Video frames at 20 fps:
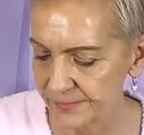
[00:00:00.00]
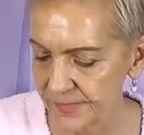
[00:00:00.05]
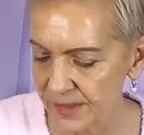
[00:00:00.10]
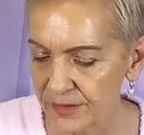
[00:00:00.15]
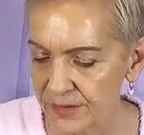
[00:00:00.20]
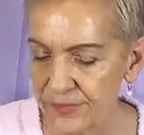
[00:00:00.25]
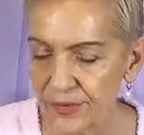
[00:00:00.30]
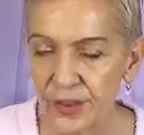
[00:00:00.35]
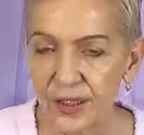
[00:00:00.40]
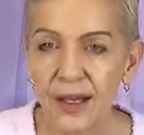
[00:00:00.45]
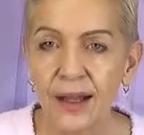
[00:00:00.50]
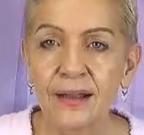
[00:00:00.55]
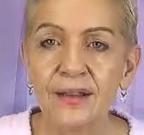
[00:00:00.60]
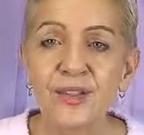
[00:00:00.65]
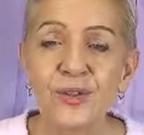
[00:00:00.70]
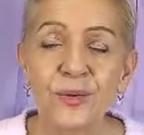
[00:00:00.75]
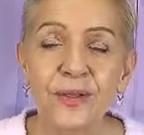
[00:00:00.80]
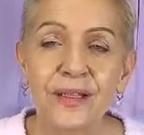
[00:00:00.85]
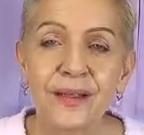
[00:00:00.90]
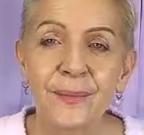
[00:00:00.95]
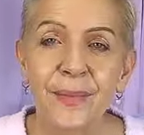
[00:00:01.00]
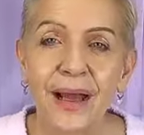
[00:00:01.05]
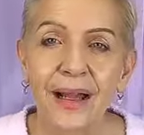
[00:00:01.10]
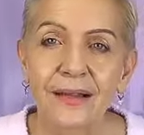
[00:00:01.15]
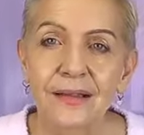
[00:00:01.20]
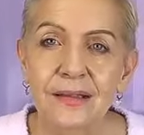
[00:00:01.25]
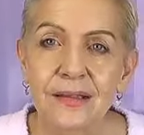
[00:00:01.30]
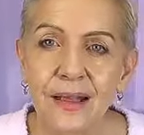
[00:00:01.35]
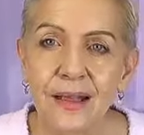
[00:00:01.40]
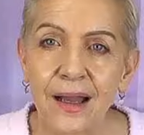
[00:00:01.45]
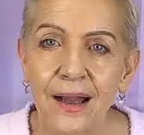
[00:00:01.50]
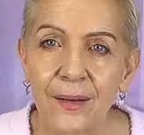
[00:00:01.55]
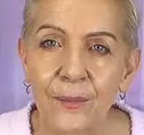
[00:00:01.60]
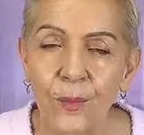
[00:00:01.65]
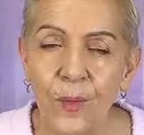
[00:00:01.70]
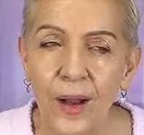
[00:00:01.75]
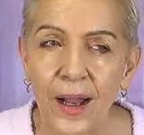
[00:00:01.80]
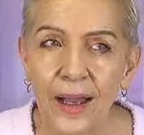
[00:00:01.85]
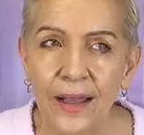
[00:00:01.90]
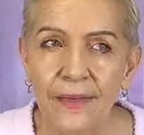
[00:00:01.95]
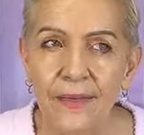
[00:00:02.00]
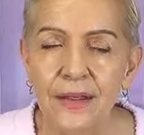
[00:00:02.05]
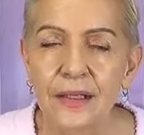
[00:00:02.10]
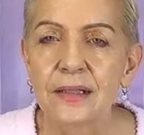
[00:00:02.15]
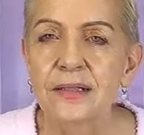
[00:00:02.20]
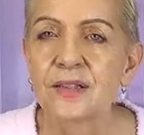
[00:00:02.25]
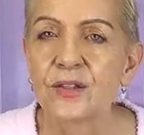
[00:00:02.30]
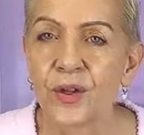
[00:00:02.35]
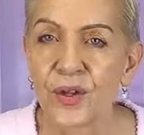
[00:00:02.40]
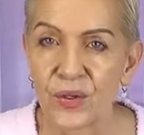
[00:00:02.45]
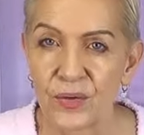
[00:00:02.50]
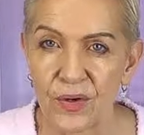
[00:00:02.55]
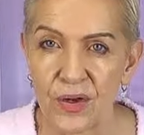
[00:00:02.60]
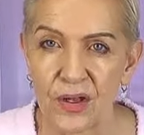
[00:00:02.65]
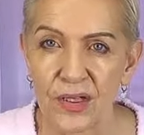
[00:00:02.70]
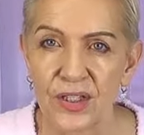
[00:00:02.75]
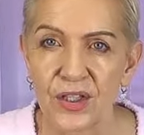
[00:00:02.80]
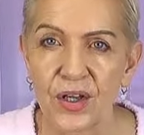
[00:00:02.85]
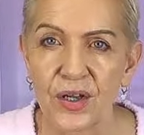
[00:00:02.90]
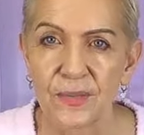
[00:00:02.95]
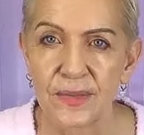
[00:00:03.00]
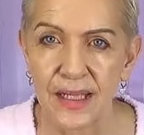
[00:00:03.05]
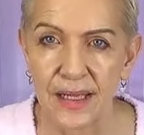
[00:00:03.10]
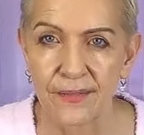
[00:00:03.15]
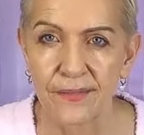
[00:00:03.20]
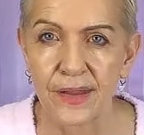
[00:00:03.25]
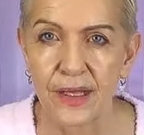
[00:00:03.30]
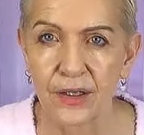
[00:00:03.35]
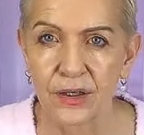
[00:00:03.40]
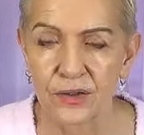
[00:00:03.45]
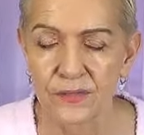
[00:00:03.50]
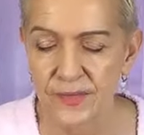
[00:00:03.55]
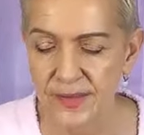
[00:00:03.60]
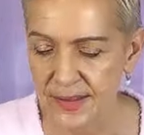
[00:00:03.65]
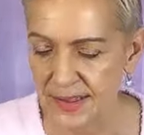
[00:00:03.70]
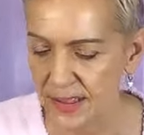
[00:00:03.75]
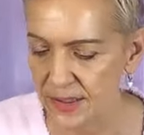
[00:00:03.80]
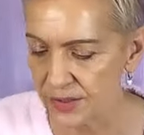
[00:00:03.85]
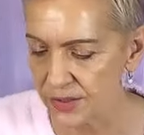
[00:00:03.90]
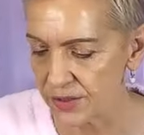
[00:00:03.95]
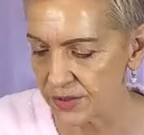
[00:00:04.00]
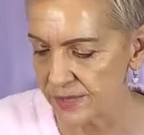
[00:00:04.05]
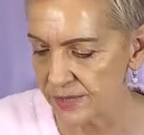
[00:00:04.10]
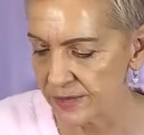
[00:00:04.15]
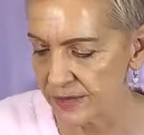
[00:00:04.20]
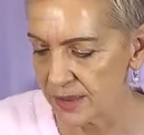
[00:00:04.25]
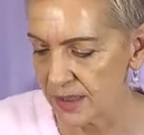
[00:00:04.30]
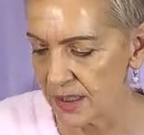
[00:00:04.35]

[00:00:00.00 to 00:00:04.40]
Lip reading: And if you can't do it in a balanced, calm way, then it's not the right time to have that conversation.